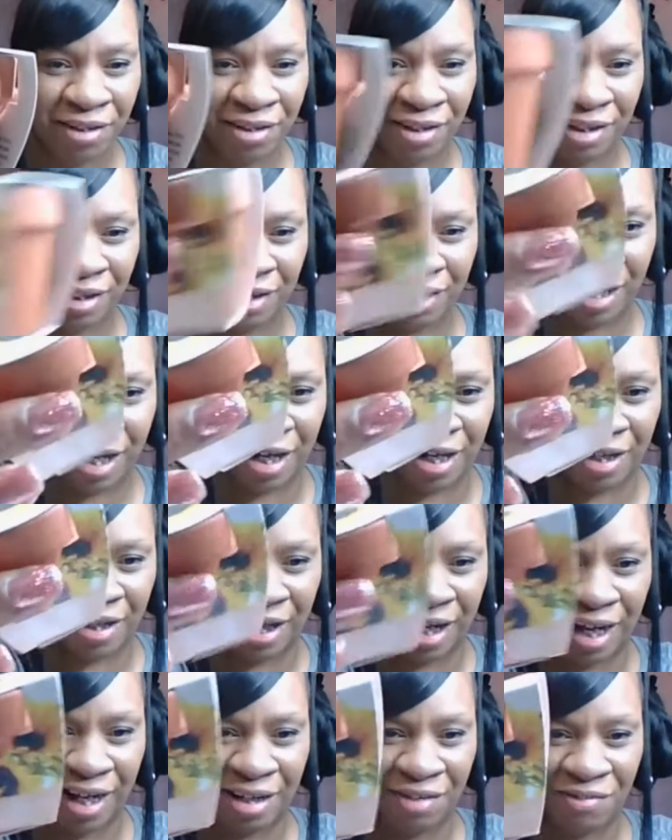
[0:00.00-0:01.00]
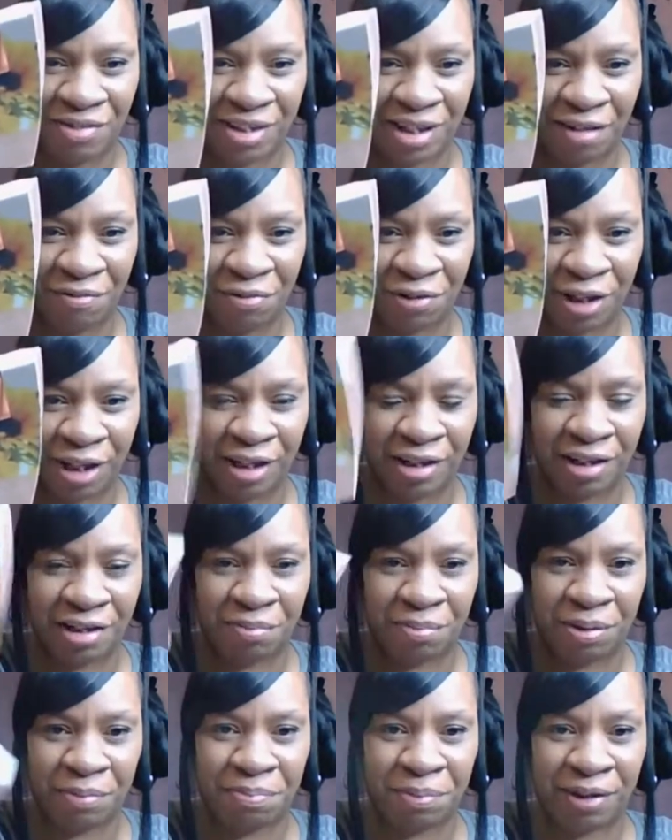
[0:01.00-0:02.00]
Look at that. I am definitely going
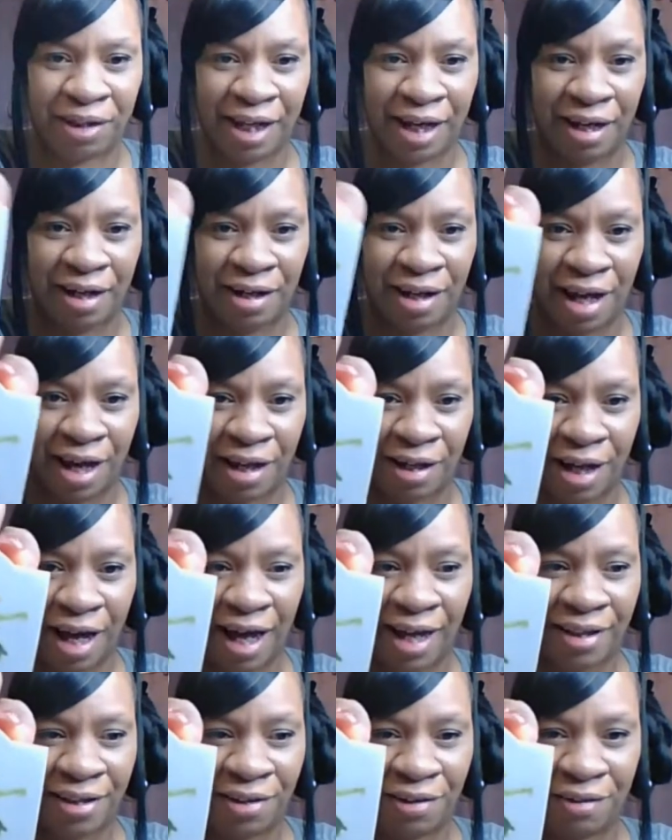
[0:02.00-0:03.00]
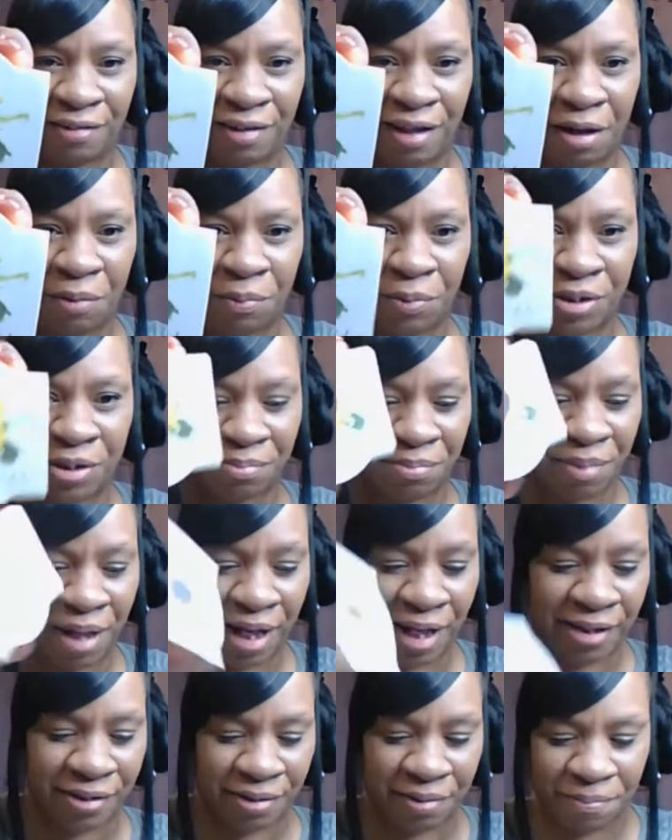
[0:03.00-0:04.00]
to be planting that. I thought that was
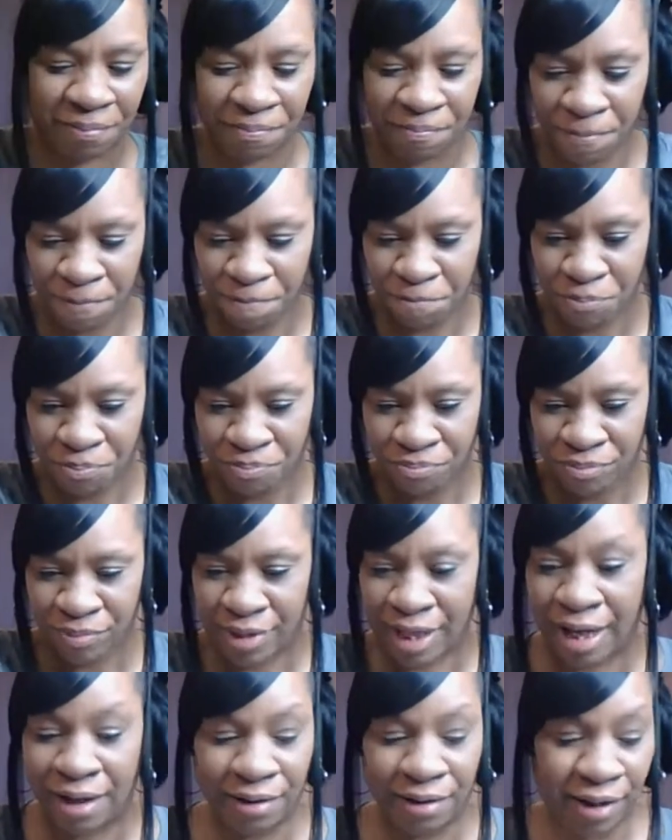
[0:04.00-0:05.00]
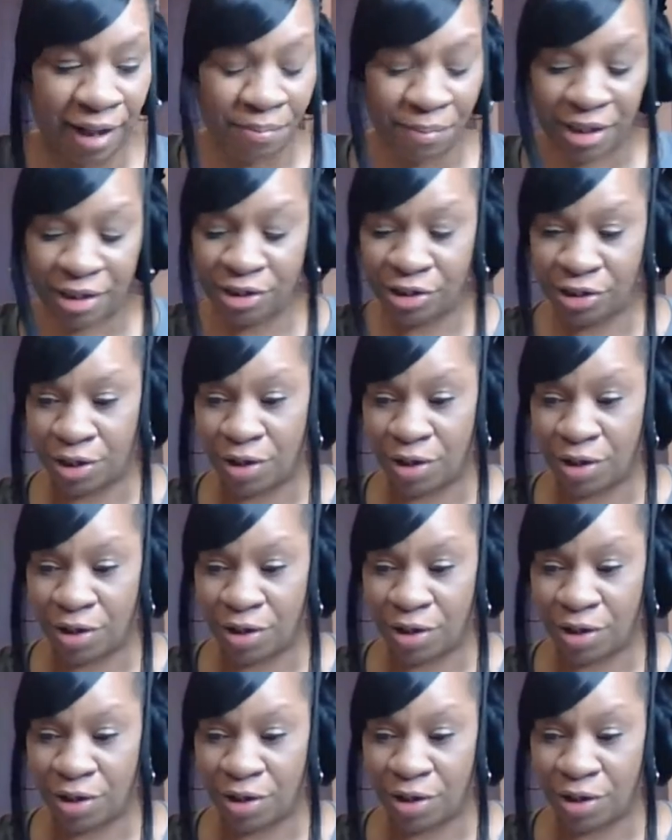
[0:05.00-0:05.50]
amazing. Now, let me